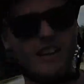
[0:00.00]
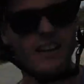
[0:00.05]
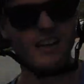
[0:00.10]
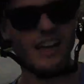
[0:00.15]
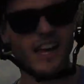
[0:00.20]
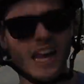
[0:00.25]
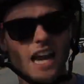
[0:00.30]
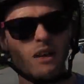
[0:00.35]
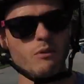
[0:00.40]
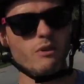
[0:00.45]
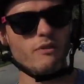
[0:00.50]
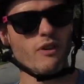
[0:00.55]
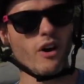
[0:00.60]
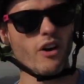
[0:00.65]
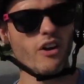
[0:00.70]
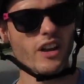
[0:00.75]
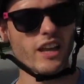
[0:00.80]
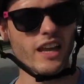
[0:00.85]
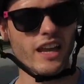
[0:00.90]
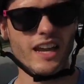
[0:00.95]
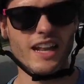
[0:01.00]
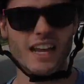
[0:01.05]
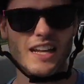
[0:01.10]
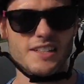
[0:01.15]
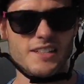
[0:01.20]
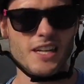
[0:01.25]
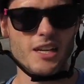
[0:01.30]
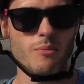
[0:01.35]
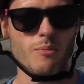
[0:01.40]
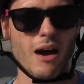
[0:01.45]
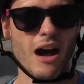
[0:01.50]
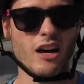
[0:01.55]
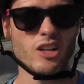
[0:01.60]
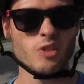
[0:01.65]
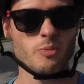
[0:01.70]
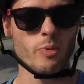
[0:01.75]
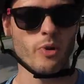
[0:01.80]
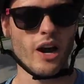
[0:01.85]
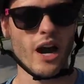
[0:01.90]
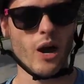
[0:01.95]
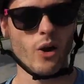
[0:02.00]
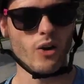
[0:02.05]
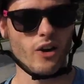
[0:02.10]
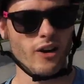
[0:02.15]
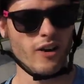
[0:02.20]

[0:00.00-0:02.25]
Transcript: and we've already hit 18 miles per hour.